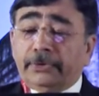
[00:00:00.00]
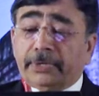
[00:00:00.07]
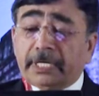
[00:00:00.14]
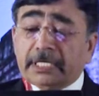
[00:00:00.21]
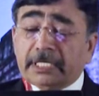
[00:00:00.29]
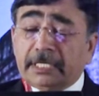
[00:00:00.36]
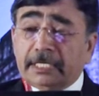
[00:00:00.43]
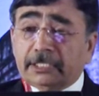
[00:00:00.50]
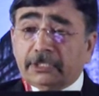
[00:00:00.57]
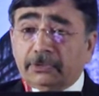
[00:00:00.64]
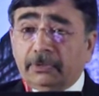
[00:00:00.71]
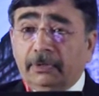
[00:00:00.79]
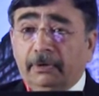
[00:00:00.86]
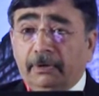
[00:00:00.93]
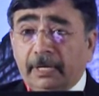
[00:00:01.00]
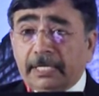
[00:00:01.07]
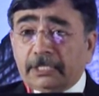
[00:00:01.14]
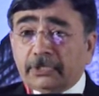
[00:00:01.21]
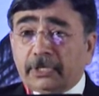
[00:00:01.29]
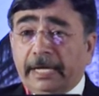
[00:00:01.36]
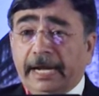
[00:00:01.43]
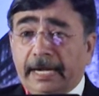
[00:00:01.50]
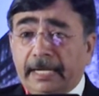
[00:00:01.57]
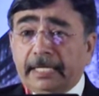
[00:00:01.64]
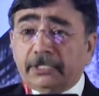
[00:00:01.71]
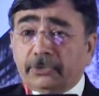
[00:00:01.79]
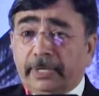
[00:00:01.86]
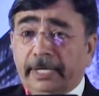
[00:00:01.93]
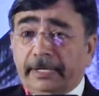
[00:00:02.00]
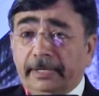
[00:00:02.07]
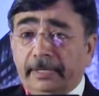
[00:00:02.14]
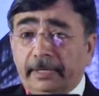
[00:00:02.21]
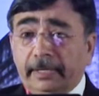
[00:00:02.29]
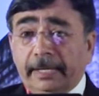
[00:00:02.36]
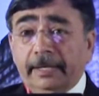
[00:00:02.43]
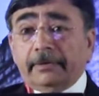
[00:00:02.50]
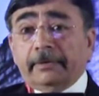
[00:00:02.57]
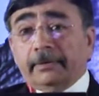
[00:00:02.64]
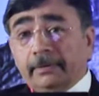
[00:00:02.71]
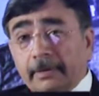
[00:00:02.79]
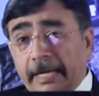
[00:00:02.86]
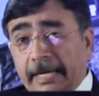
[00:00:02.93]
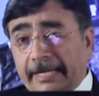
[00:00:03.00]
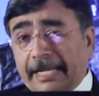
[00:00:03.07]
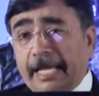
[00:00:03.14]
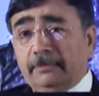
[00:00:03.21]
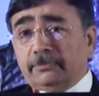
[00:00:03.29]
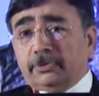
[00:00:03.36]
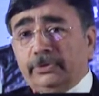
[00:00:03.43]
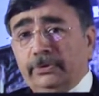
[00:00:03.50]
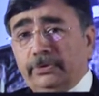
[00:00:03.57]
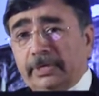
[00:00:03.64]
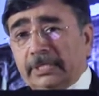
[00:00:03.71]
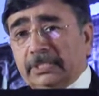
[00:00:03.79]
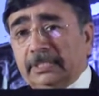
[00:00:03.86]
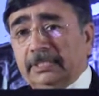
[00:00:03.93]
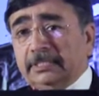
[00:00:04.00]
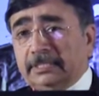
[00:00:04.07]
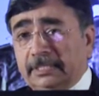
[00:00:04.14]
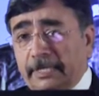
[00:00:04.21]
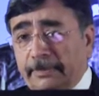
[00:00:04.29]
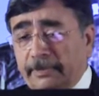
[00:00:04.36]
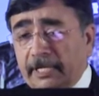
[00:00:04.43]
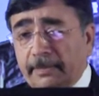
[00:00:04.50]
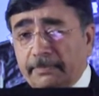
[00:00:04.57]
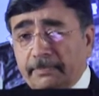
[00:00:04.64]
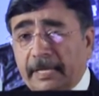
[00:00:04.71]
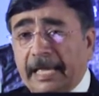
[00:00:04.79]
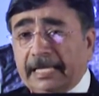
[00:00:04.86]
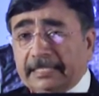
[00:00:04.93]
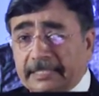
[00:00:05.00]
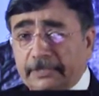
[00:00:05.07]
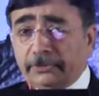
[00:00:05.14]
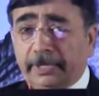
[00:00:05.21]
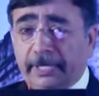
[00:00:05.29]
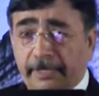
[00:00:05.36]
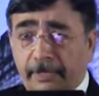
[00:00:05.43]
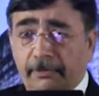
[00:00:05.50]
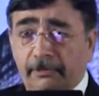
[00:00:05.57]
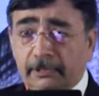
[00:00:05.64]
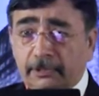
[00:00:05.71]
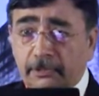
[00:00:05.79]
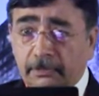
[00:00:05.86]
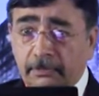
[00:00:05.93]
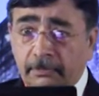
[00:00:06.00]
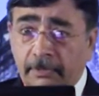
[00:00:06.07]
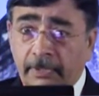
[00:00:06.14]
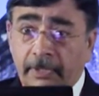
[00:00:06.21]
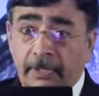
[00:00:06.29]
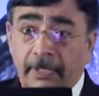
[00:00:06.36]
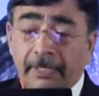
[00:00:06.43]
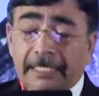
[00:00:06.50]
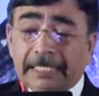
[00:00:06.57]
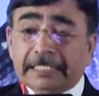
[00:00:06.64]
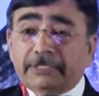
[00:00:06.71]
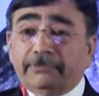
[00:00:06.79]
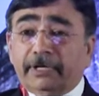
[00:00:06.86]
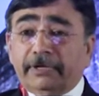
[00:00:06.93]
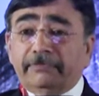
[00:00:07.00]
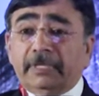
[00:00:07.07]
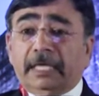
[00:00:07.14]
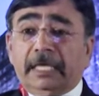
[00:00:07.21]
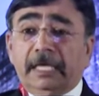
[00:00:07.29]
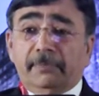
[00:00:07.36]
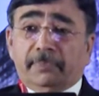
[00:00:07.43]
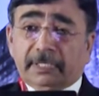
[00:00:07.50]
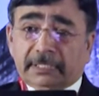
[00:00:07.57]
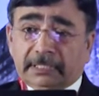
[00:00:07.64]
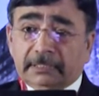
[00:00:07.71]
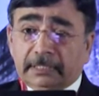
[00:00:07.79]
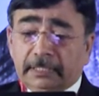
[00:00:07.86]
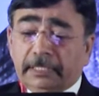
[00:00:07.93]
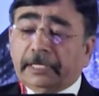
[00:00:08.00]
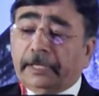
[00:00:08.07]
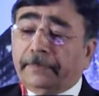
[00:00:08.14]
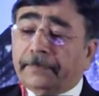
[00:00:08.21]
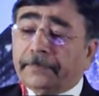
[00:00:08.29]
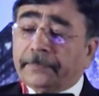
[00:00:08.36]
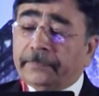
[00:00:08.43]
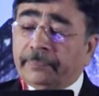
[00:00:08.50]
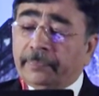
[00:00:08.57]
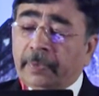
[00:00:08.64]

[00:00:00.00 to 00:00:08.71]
Nutritionists or educator, at times nutritionists develop as educator also, is one of the key persons in the team.